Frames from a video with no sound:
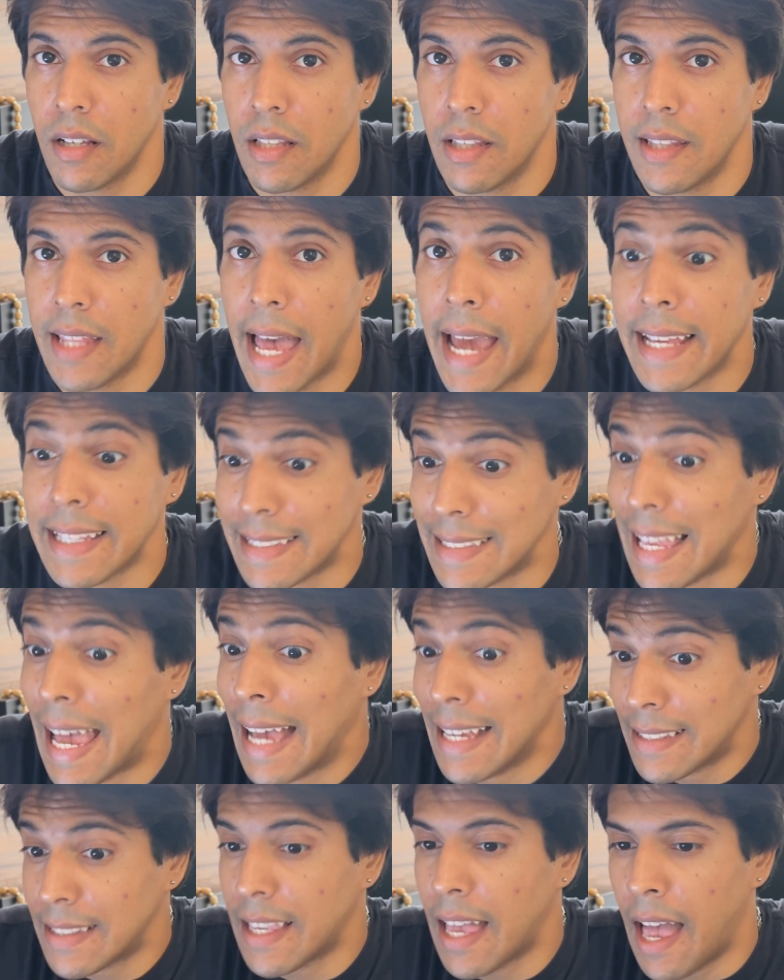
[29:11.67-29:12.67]
Like,
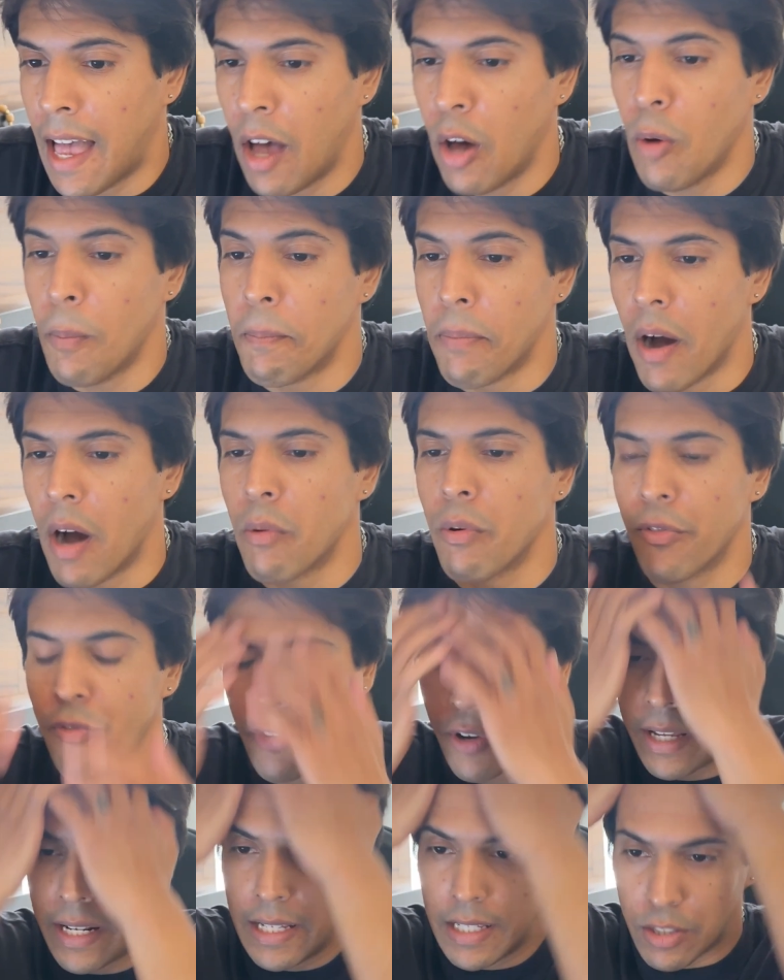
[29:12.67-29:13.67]
that's how
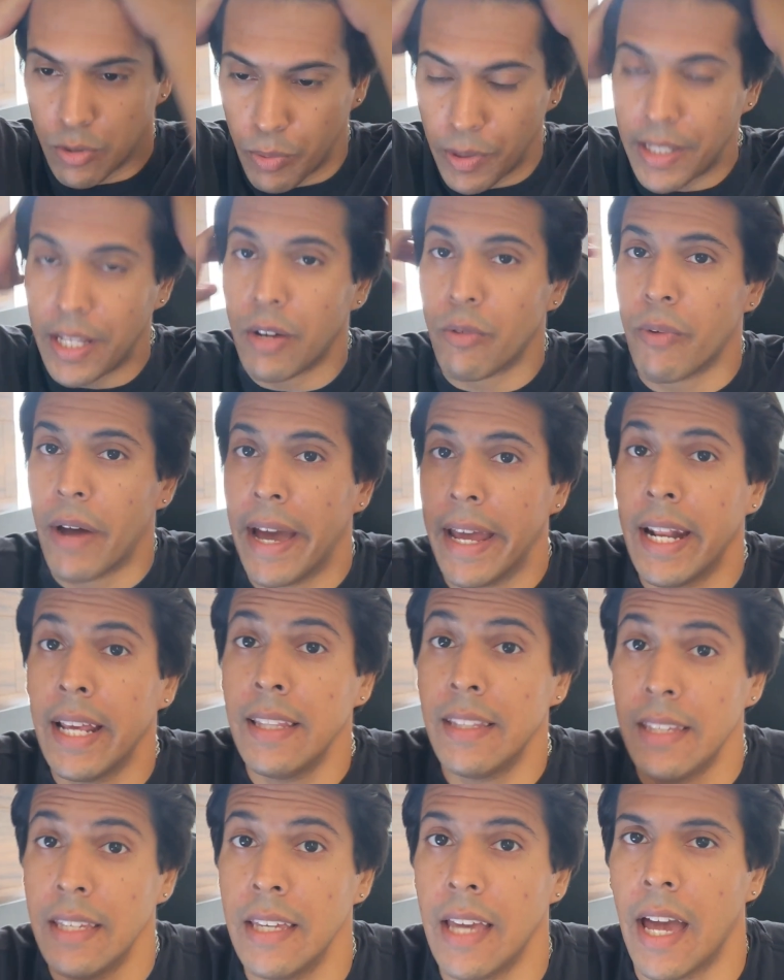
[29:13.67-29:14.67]
powerful it is with the right
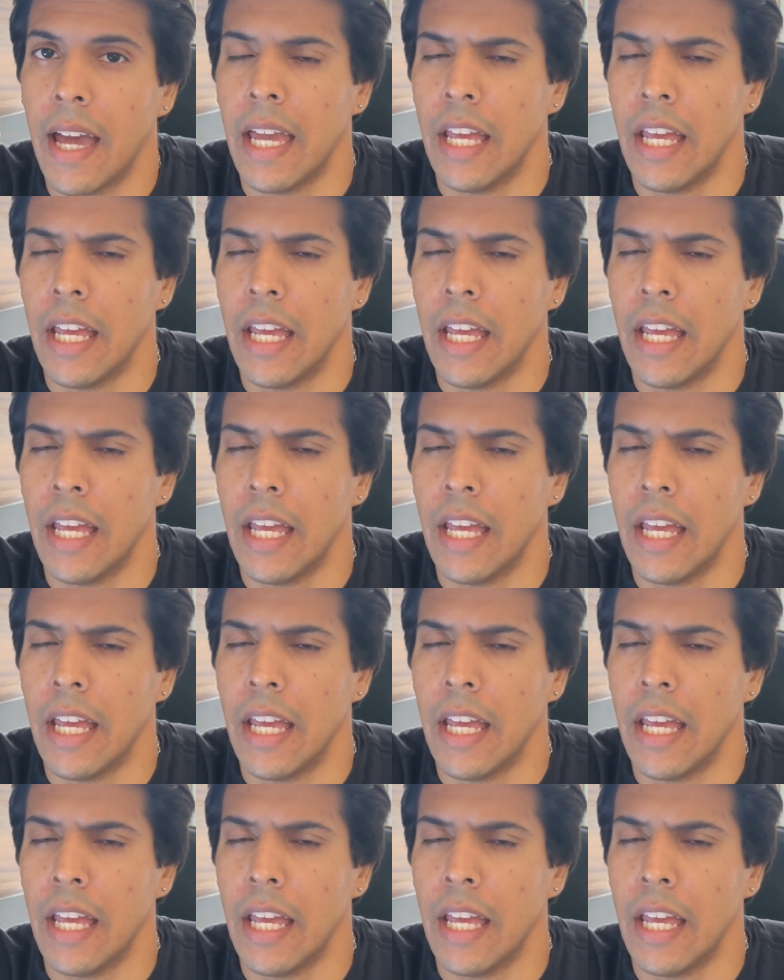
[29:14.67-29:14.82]
idea.